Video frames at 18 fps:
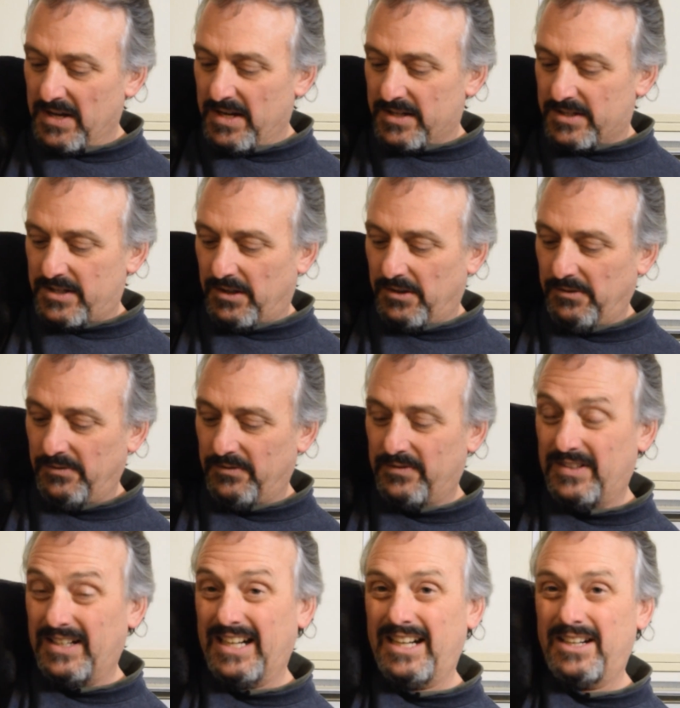So
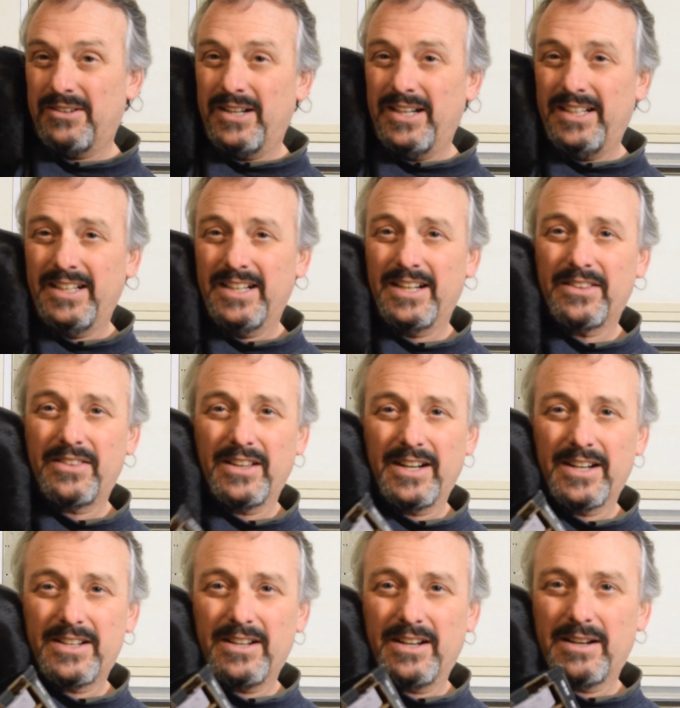anyway, thought
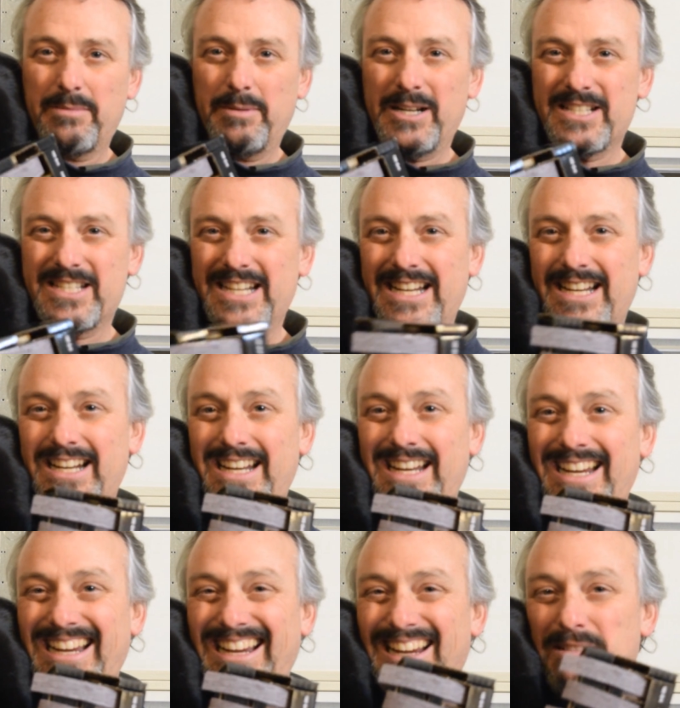I'd talk about
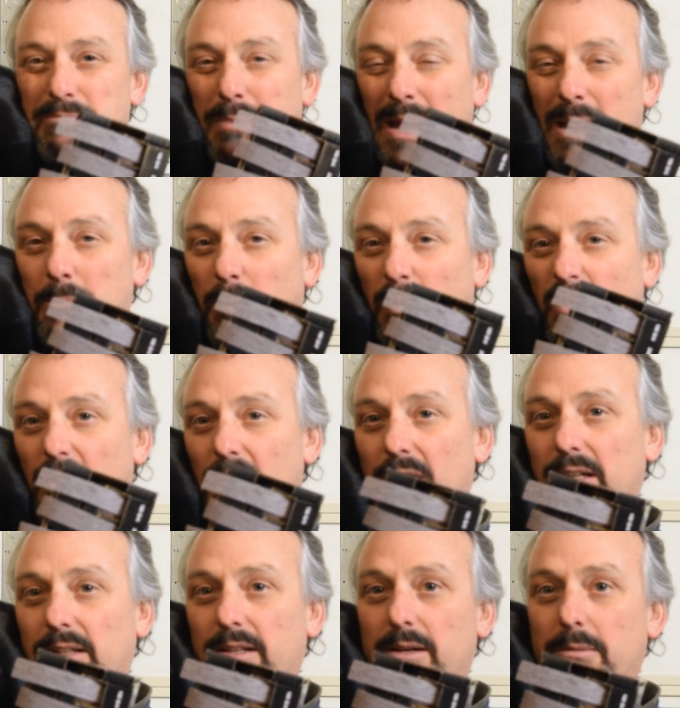sanding paper
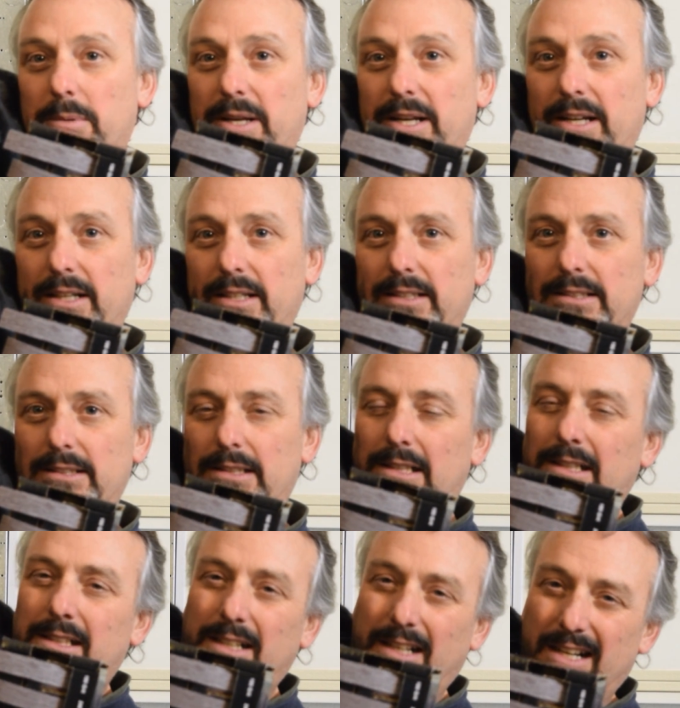a little bit.
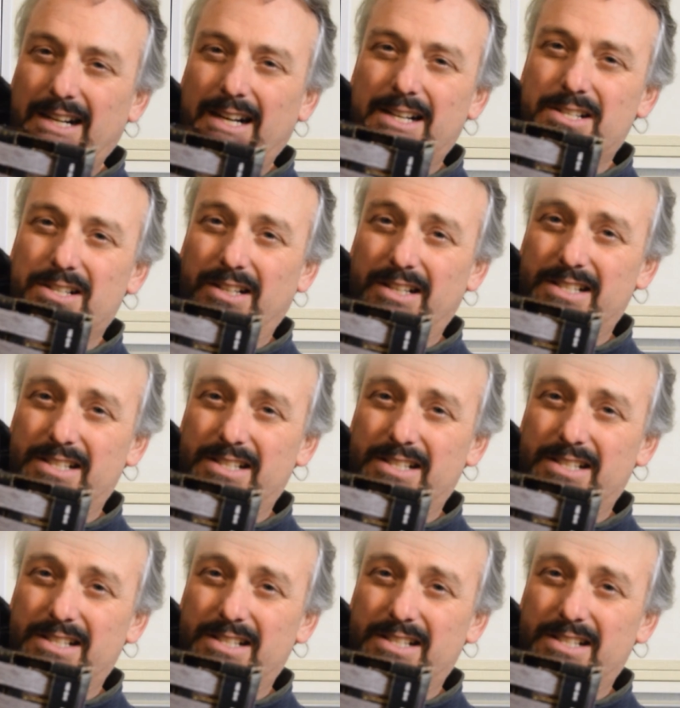Not actually